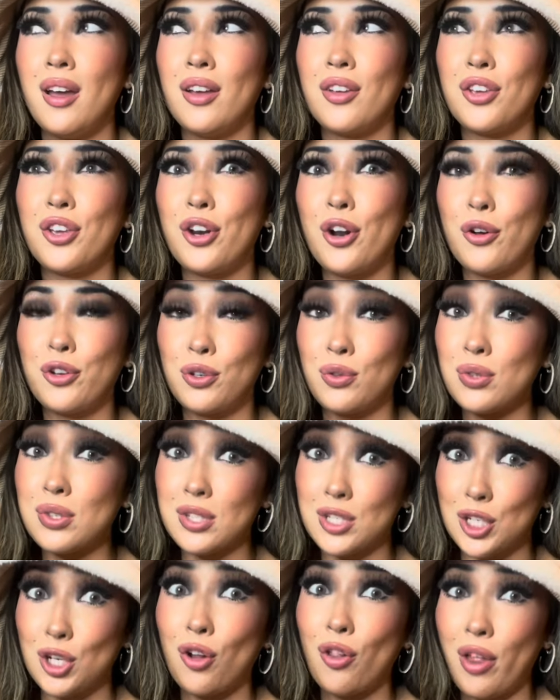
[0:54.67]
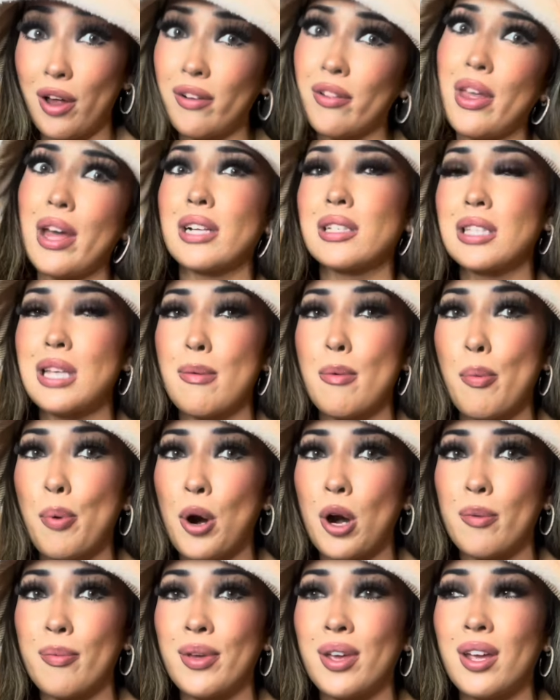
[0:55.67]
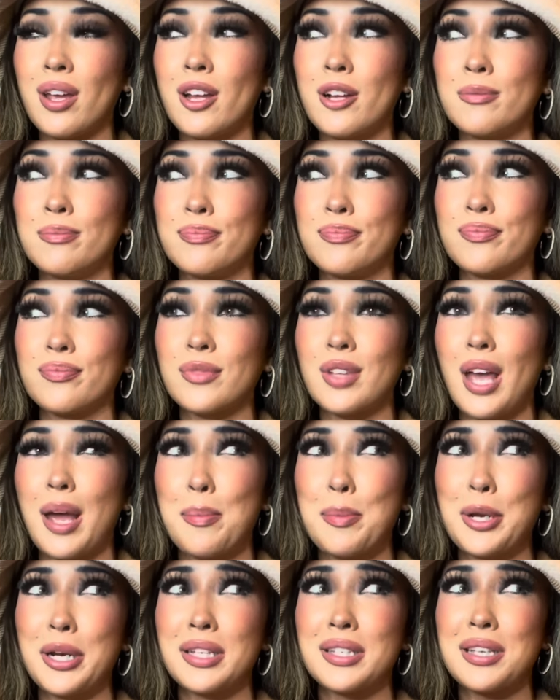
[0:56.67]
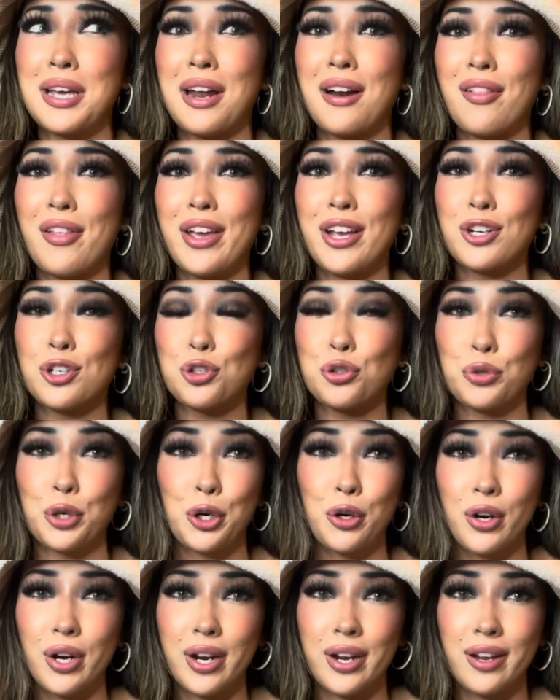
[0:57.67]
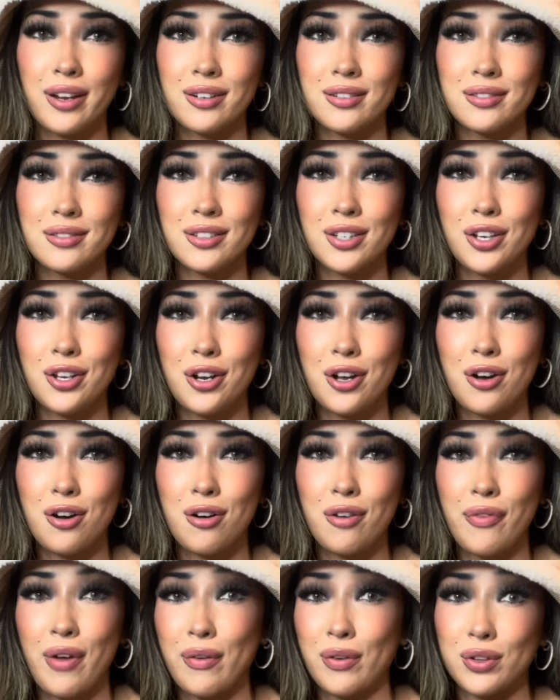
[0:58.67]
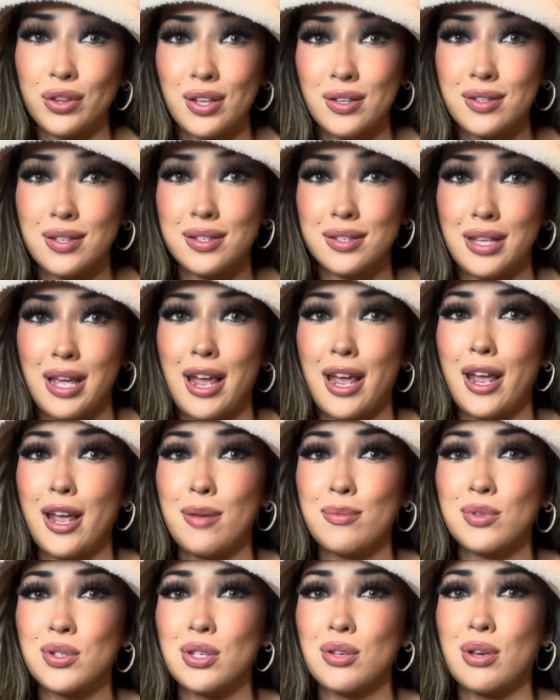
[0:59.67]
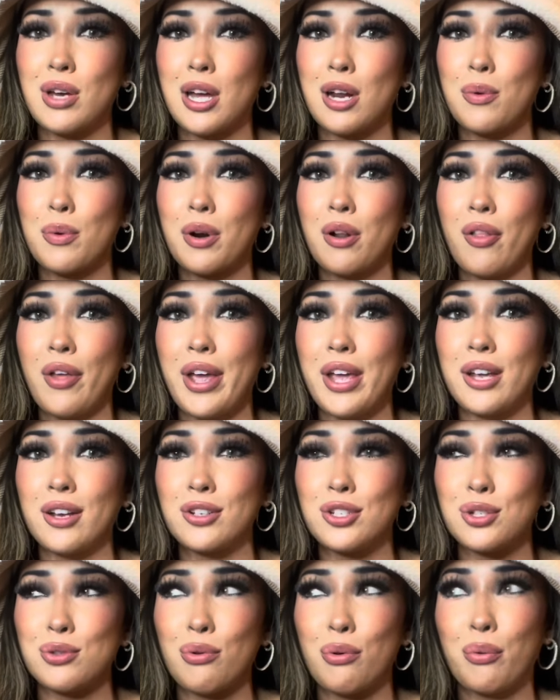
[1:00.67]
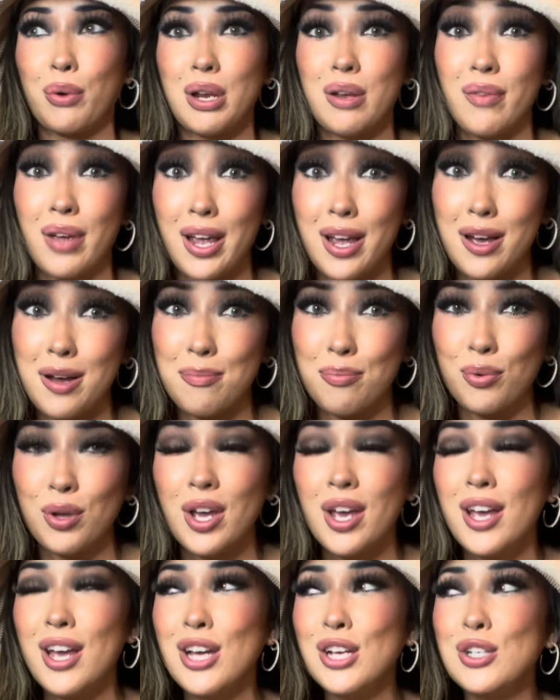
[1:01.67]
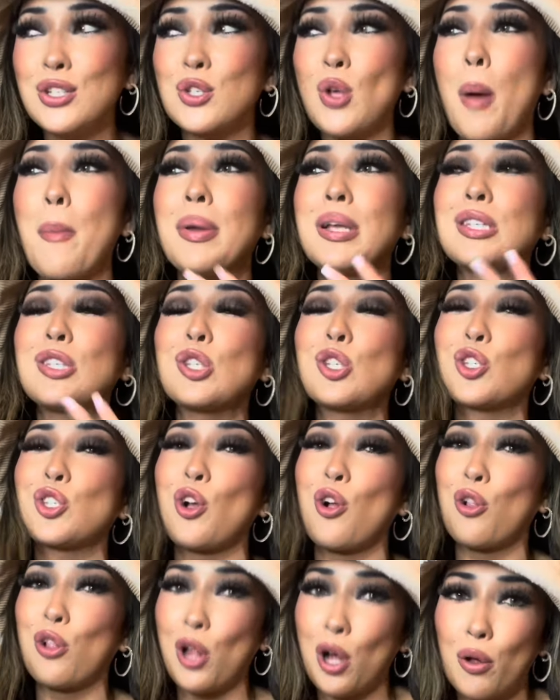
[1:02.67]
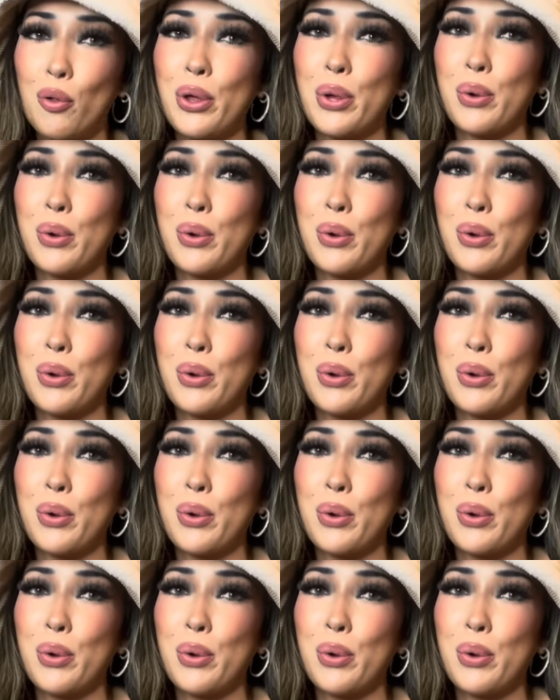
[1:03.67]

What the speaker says: you know, and you still live in that same apartment, I mean, it's kind of like triggering, you know, if everything's the same. So you kind of want to like do a revamp. So I've been slowly